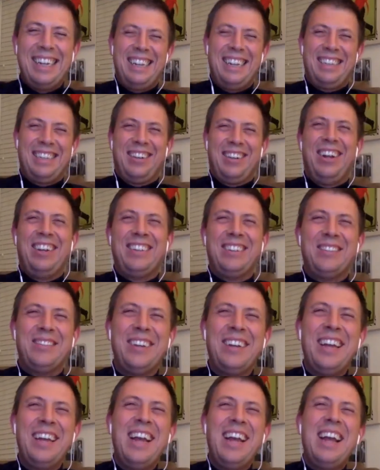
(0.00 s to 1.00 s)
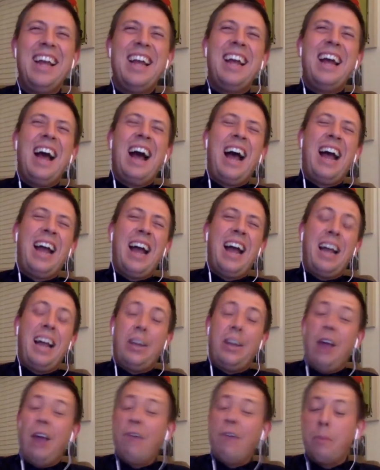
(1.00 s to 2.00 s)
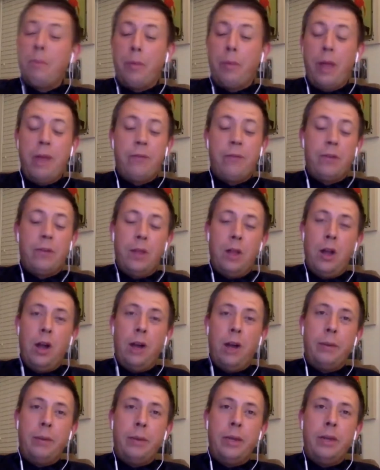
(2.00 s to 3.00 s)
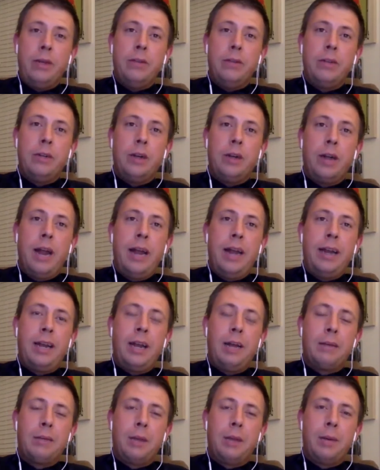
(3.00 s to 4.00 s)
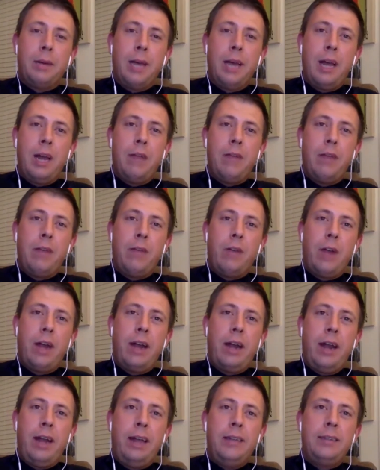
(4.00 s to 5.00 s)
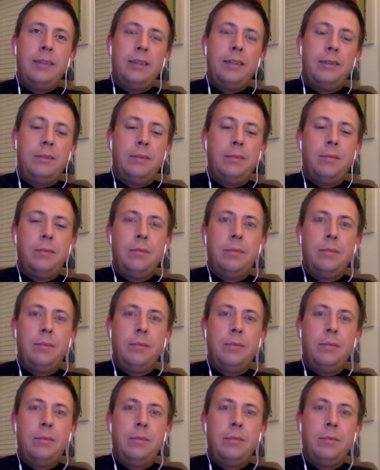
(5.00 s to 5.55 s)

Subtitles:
That's awesome. You haven't been playing for long, but your handicap's coming down. Have you ever had an ace?